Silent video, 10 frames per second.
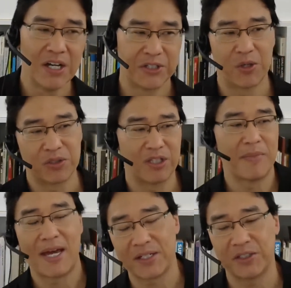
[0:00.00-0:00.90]
Show it to the
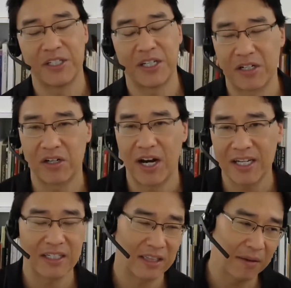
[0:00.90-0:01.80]
magazine editor.
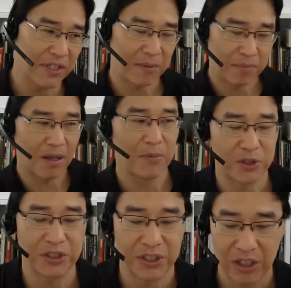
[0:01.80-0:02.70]
Hey, let me get
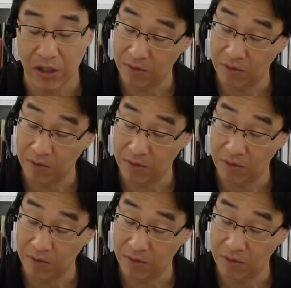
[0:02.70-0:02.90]
published in here.